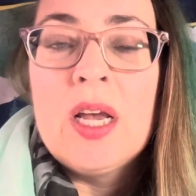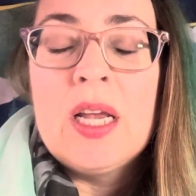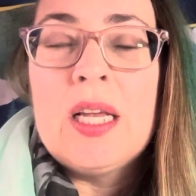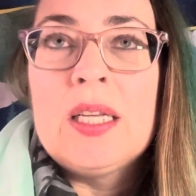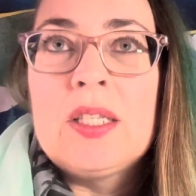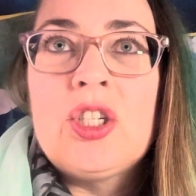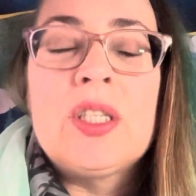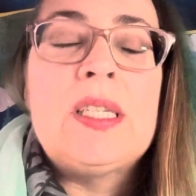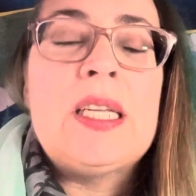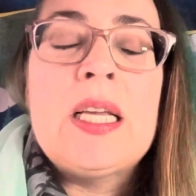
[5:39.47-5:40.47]
is
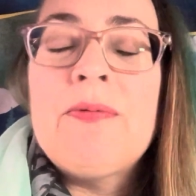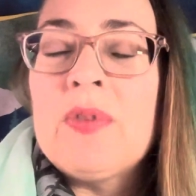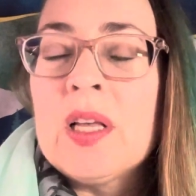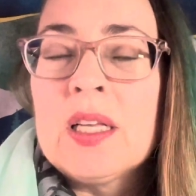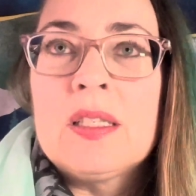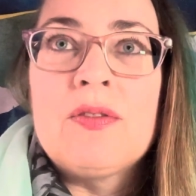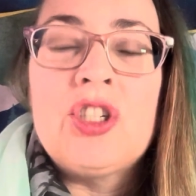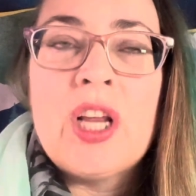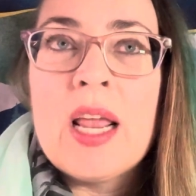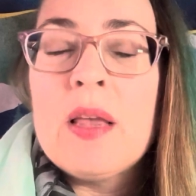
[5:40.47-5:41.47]
just deep feelings of
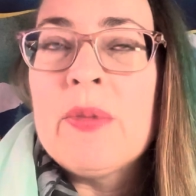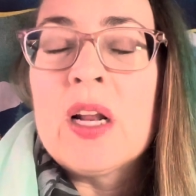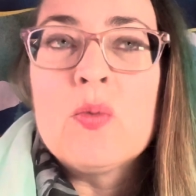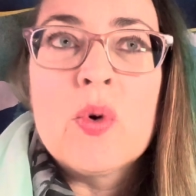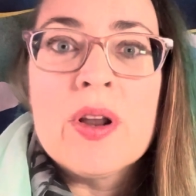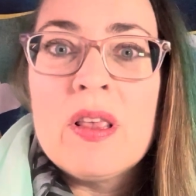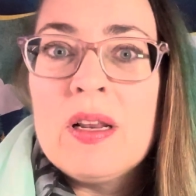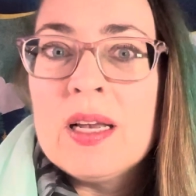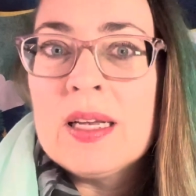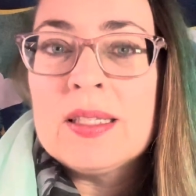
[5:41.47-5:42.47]
shame and
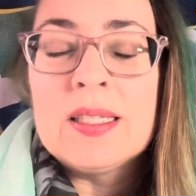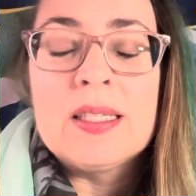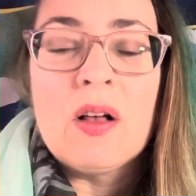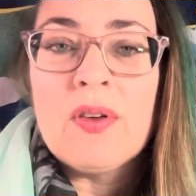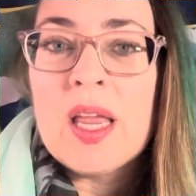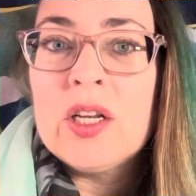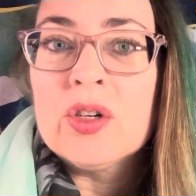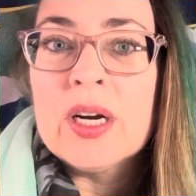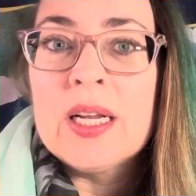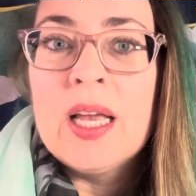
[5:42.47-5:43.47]
unworthiness and self
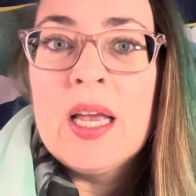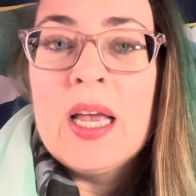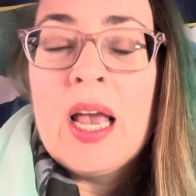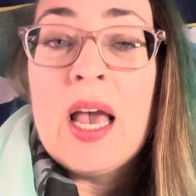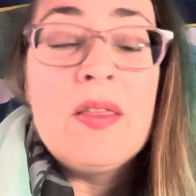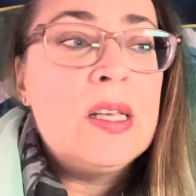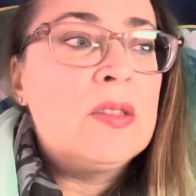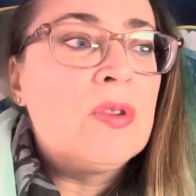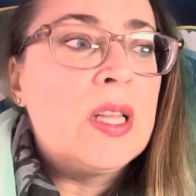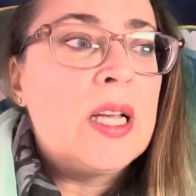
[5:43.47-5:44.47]
hatred. And this
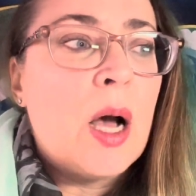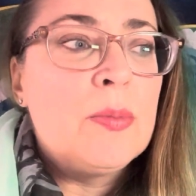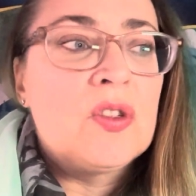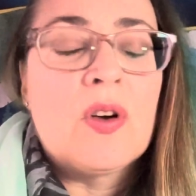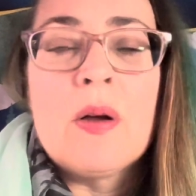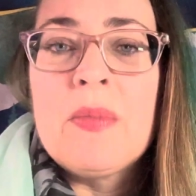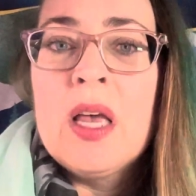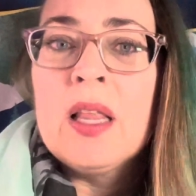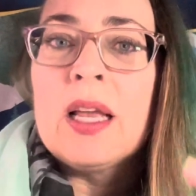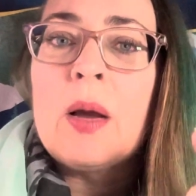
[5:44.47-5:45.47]
really comes from
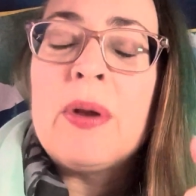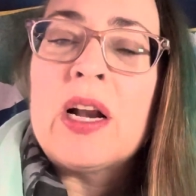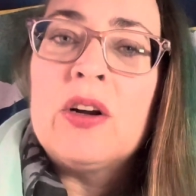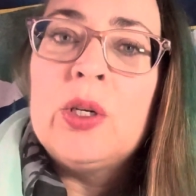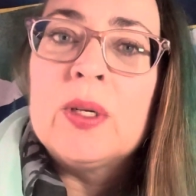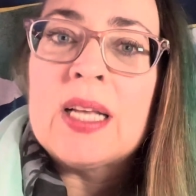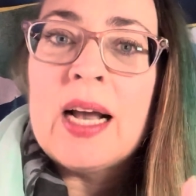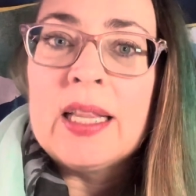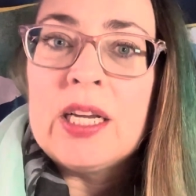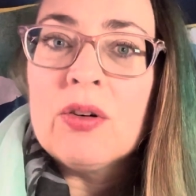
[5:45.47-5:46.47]
like a parent who is
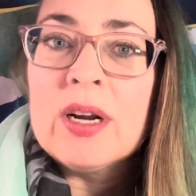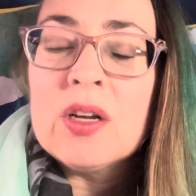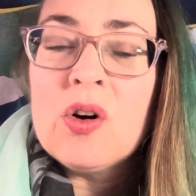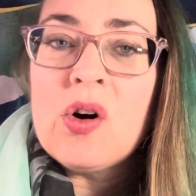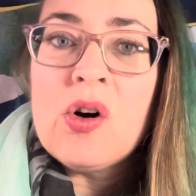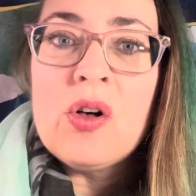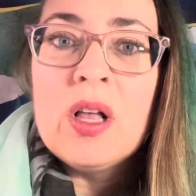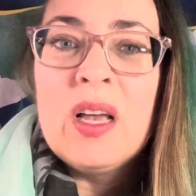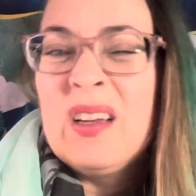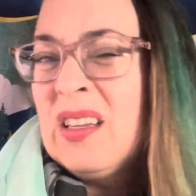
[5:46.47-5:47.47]
highly critical.
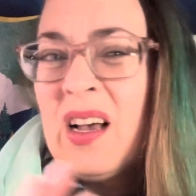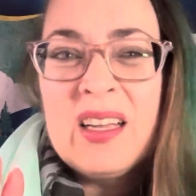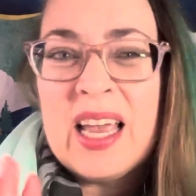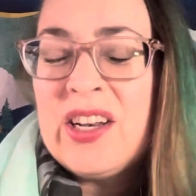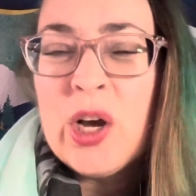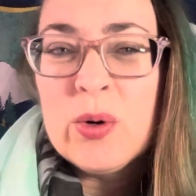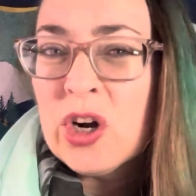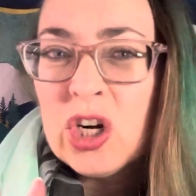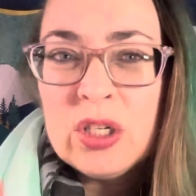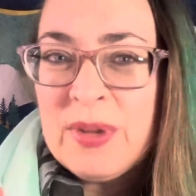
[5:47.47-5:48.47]
Again, no
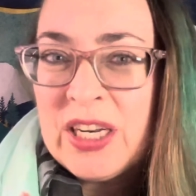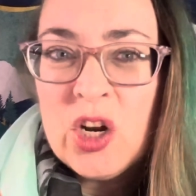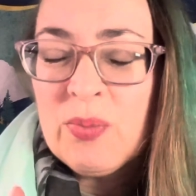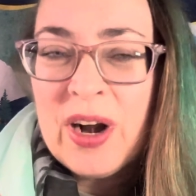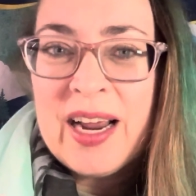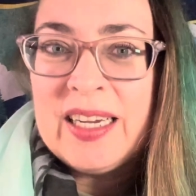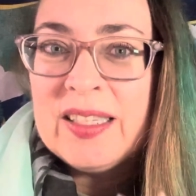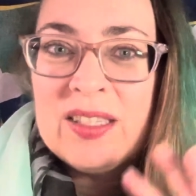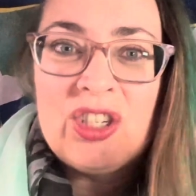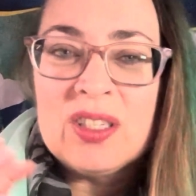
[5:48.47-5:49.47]
encouragement, no praise,
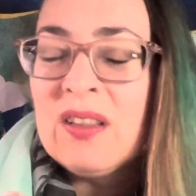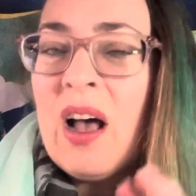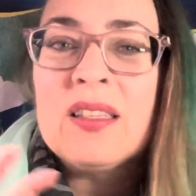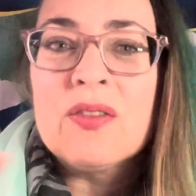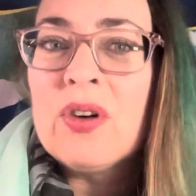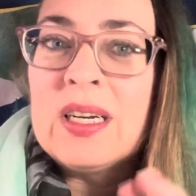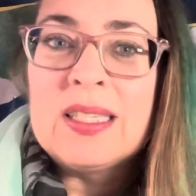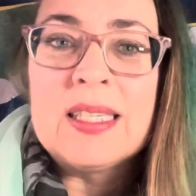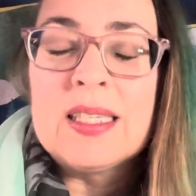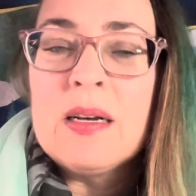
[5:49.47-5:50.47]
just lots of
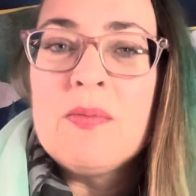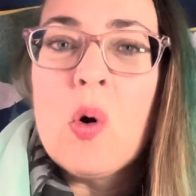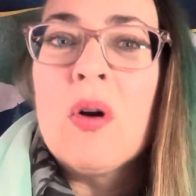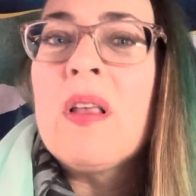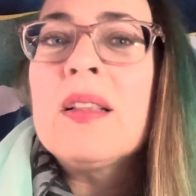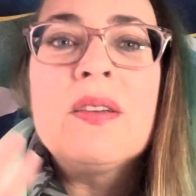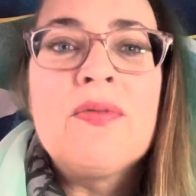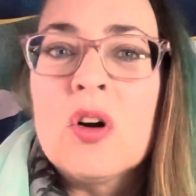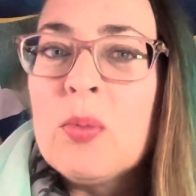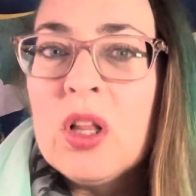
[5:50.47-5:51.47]
criticism or lots of
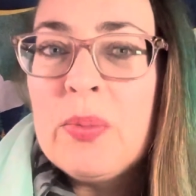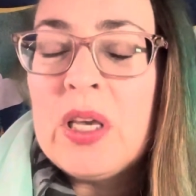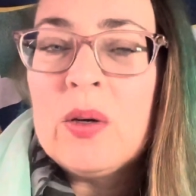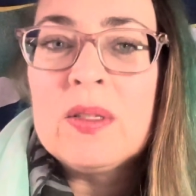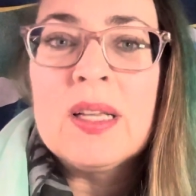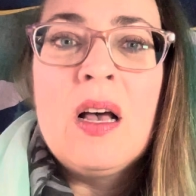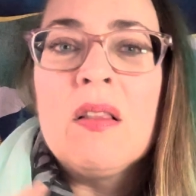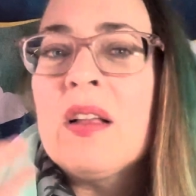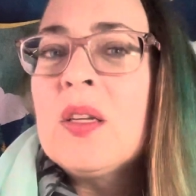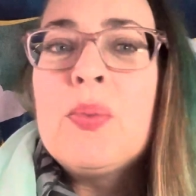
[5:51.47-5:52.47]
verbal abuse,
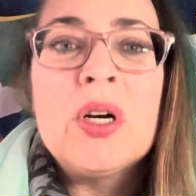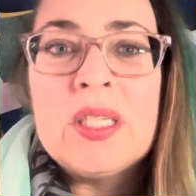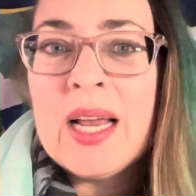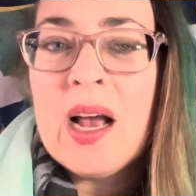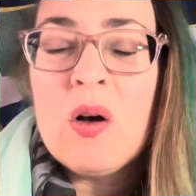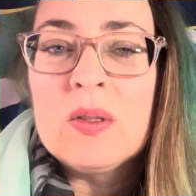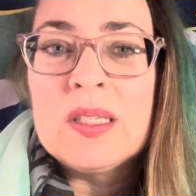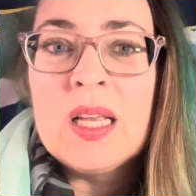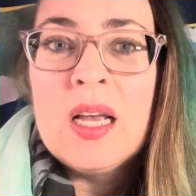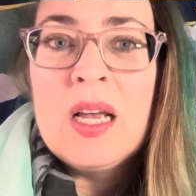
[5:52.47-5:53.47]
lots of put
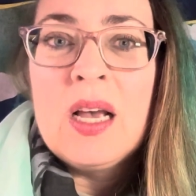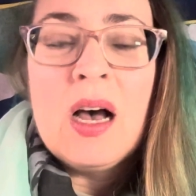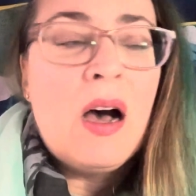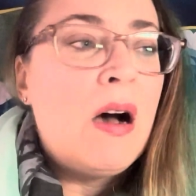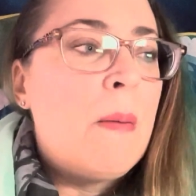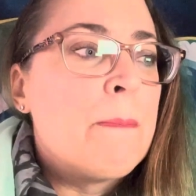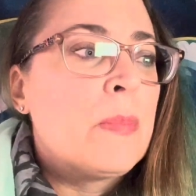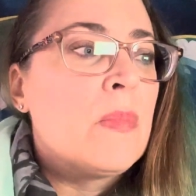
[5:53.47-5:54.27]
downs. Um,